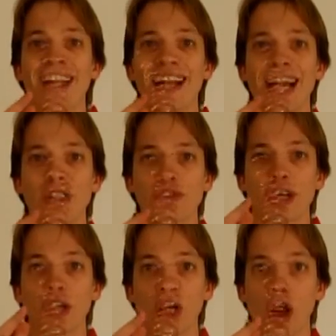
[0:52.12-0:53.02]
an
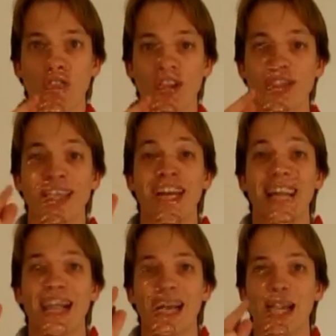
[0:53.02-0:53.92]
electric current
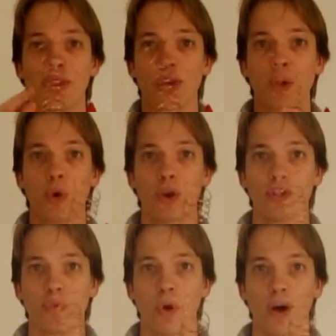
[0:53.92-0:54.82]
in the coil
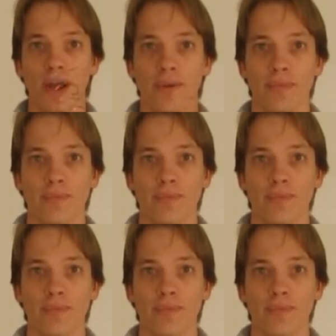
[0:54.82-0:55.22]
of wire.